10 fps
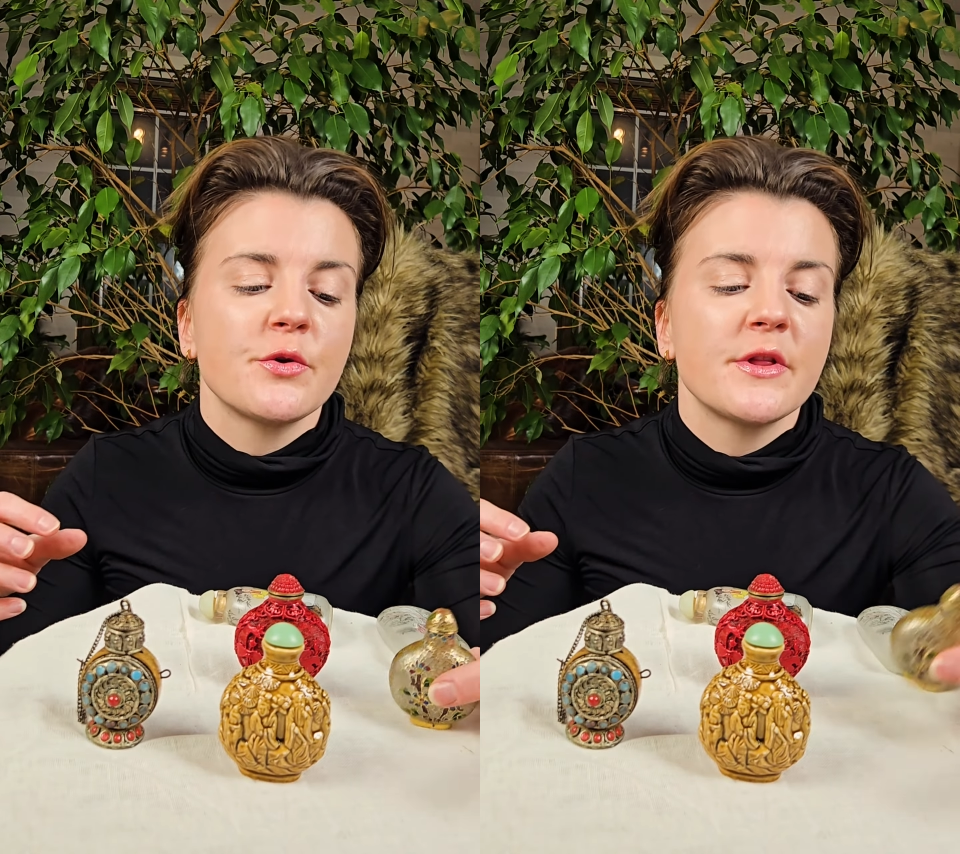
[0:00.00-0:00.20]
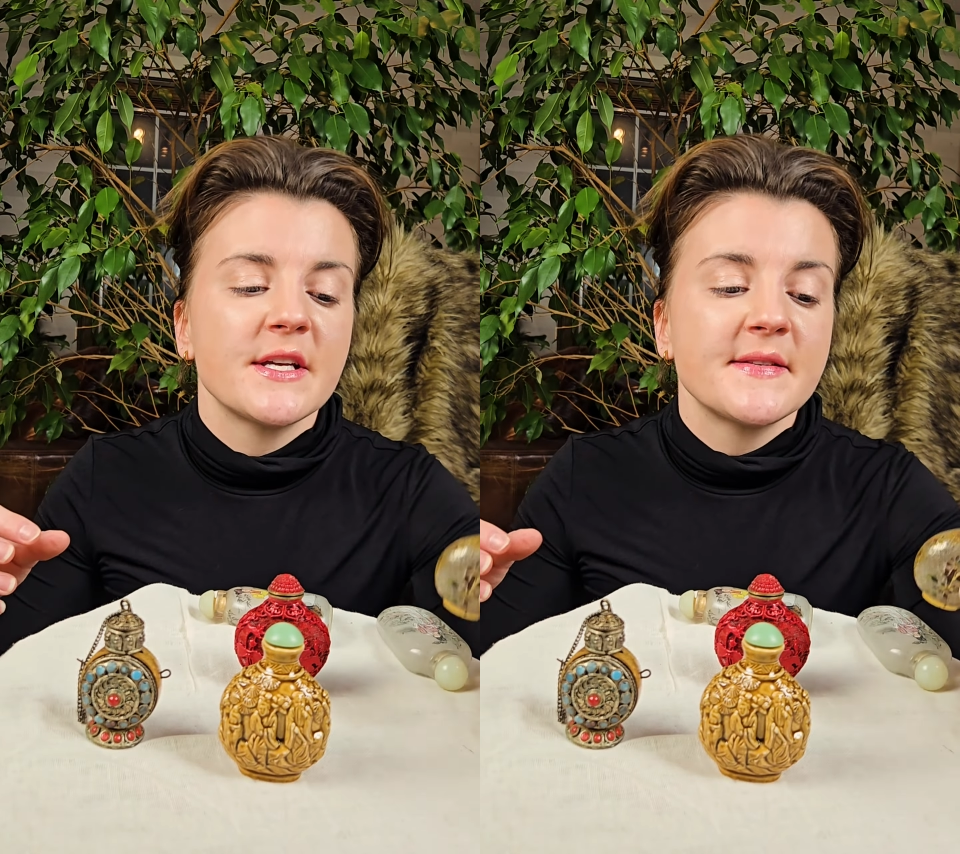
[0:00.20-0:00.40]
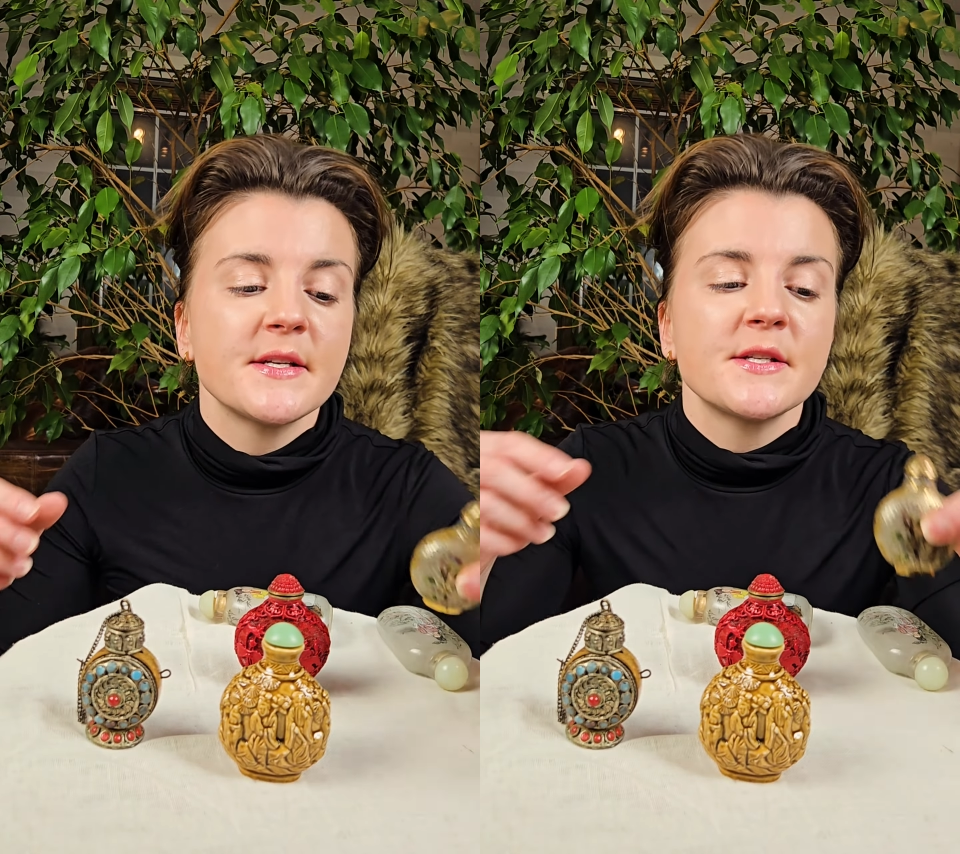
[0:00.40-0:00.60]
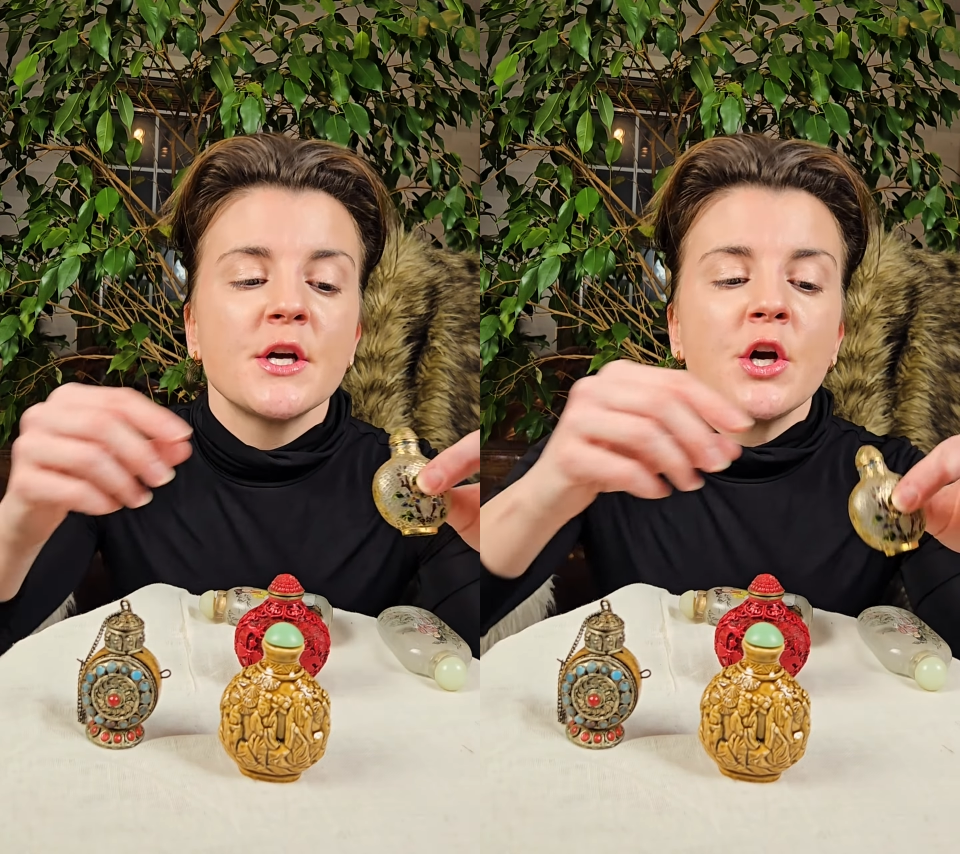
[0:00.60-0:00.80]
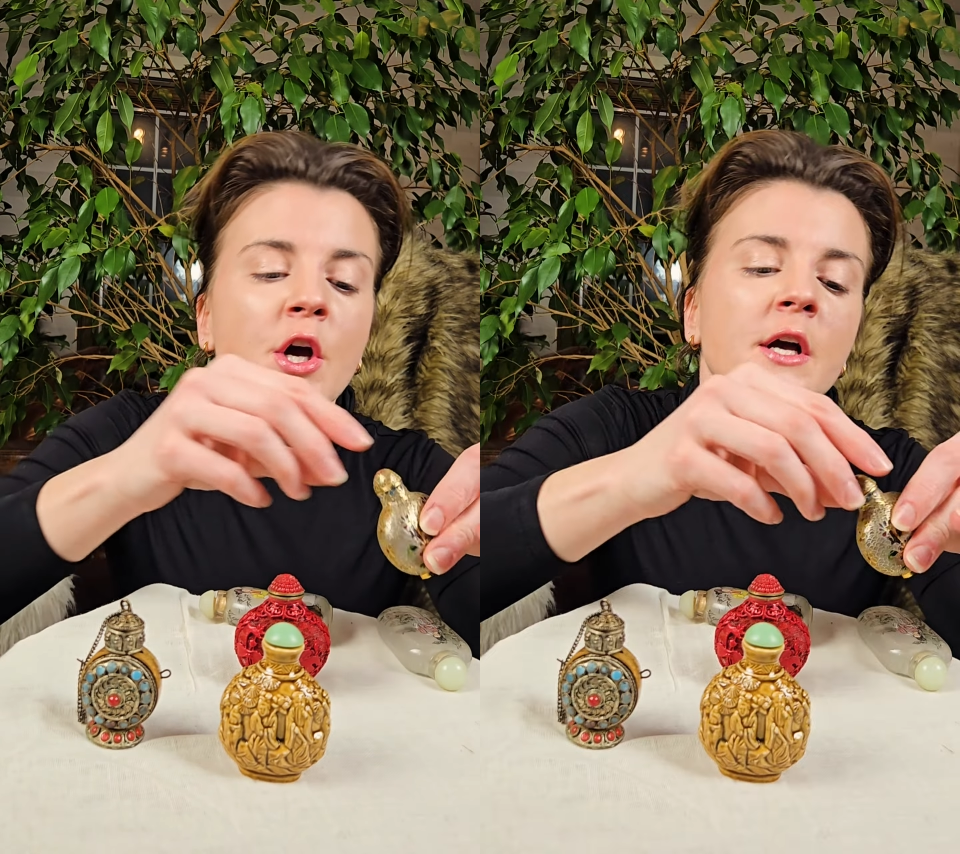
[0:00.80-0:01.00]
So this
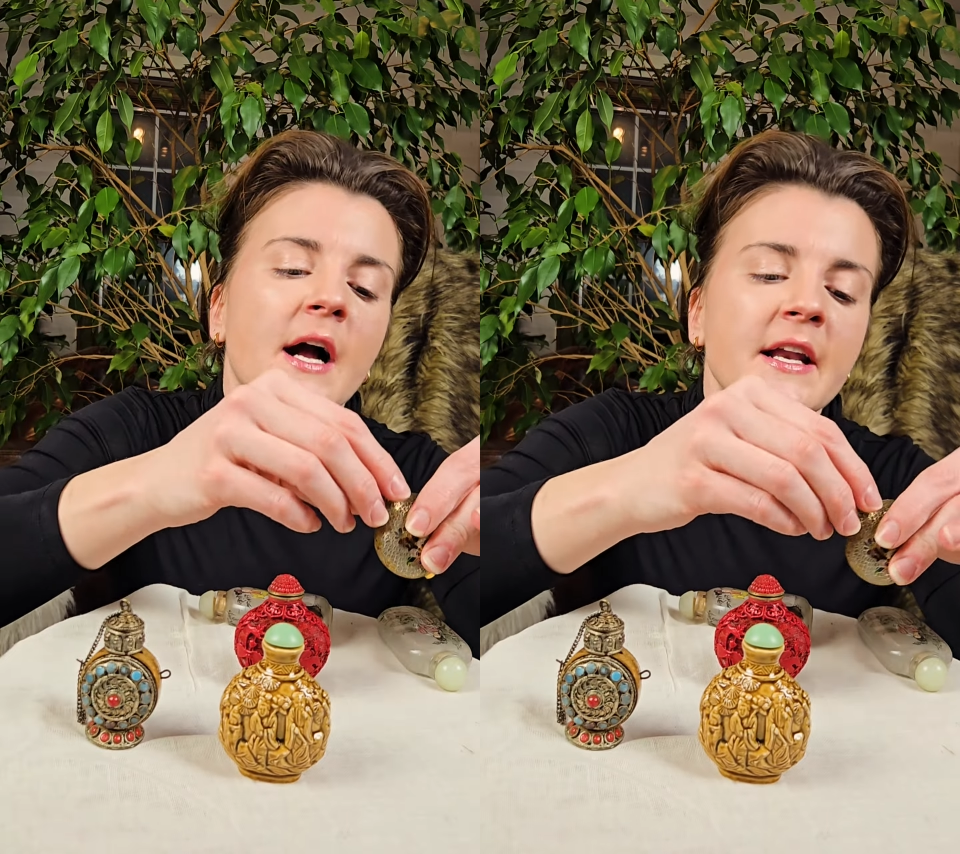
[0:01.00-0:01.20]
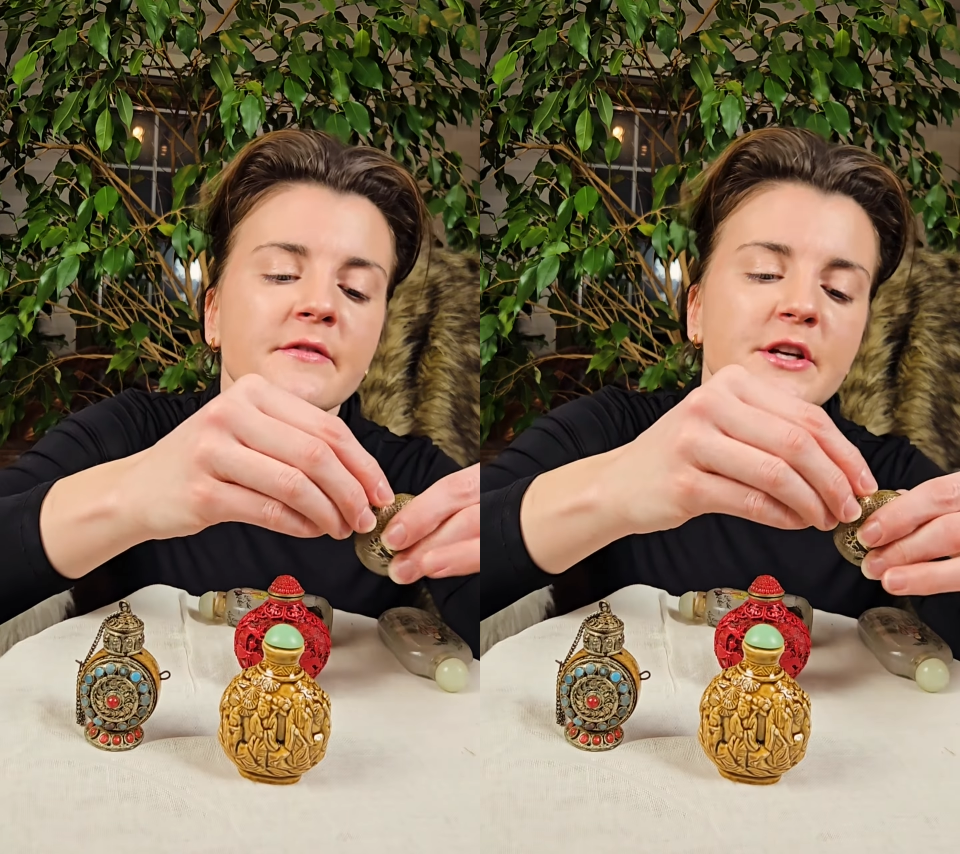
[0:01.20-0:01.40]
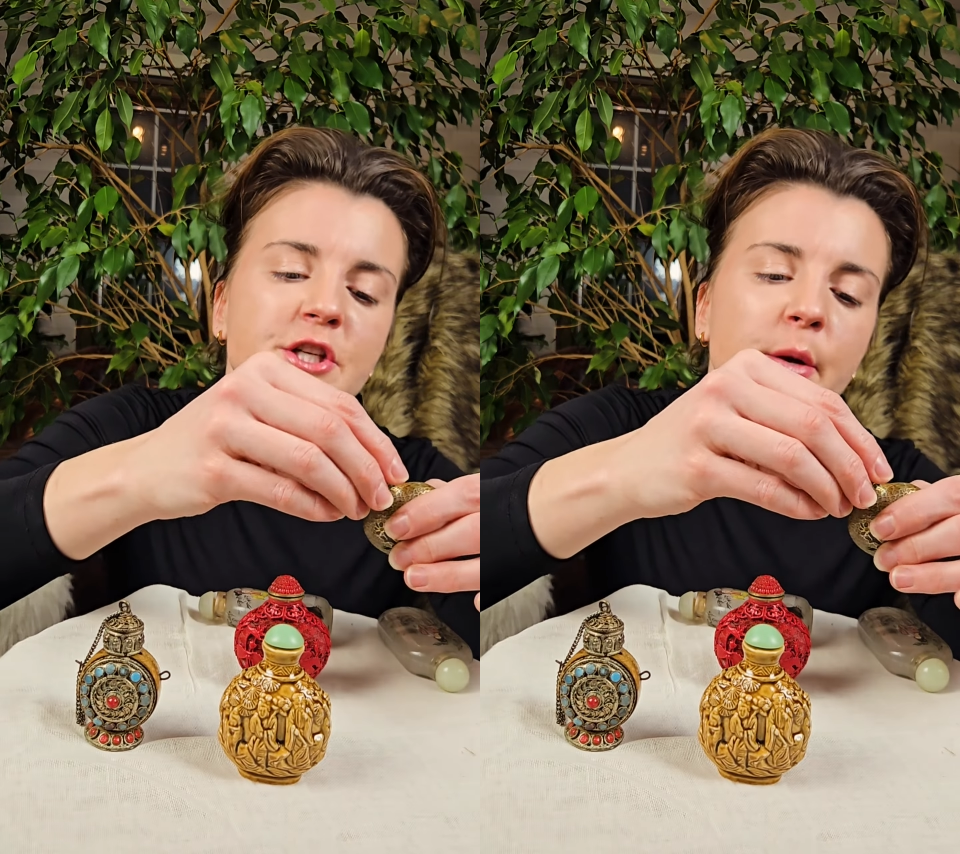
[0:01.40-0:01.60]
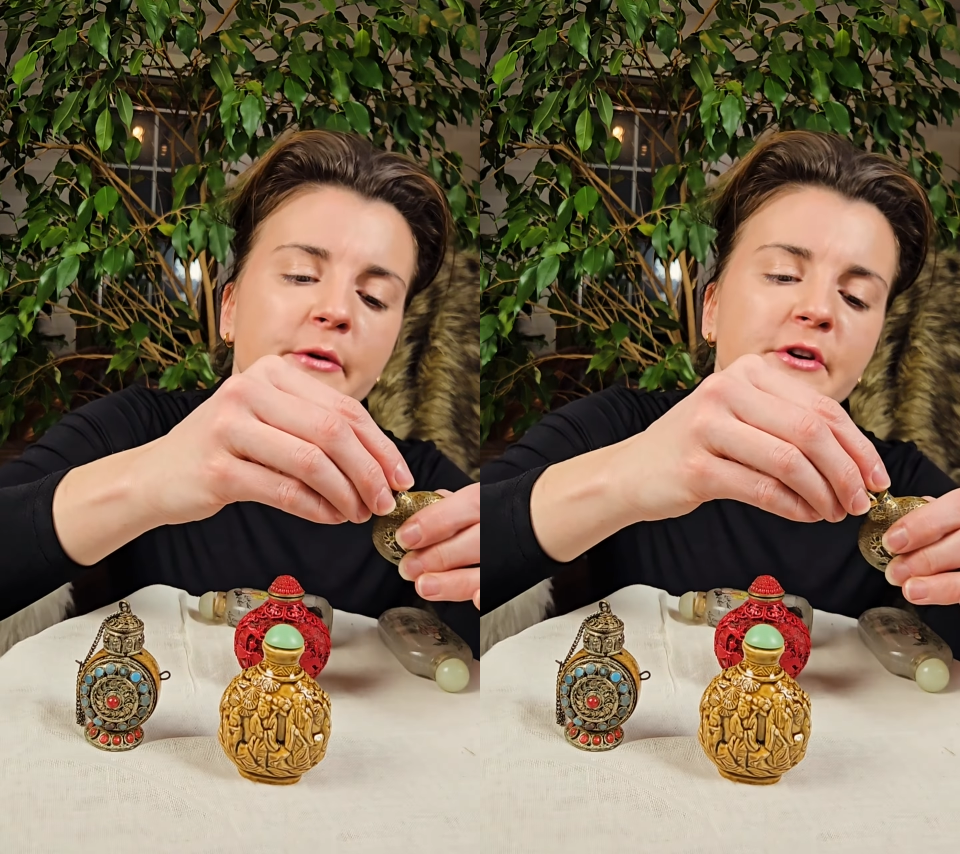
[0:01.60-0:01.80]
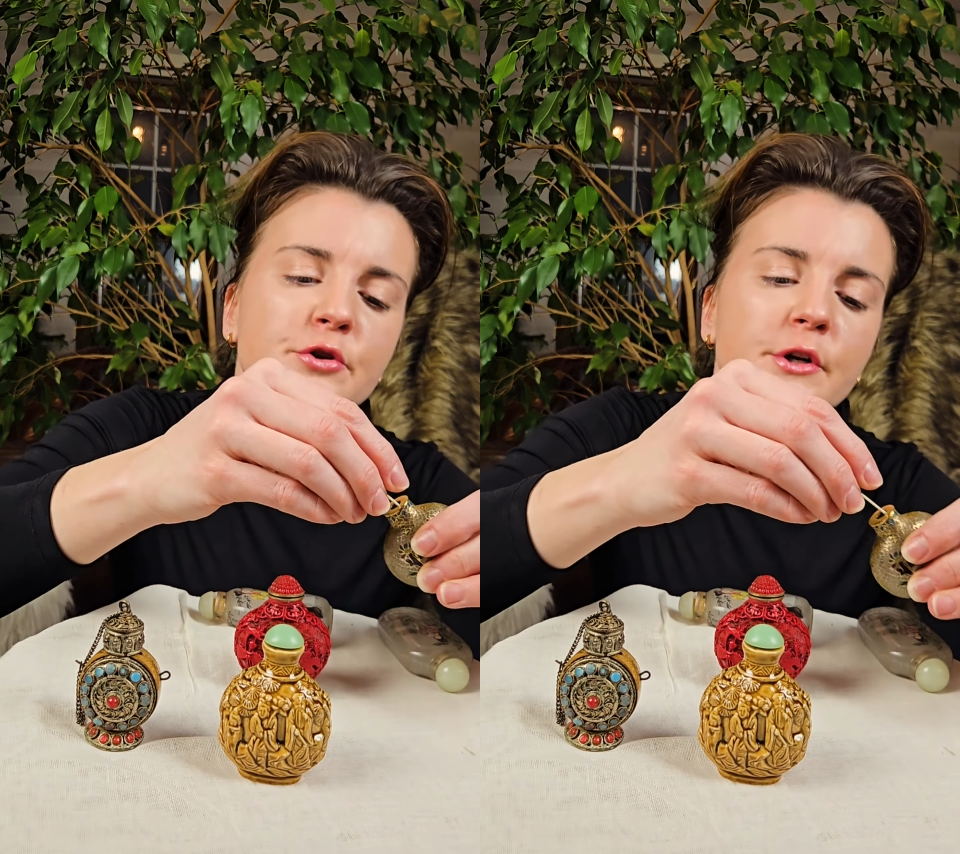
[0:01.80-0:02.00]
is kind of the shape of a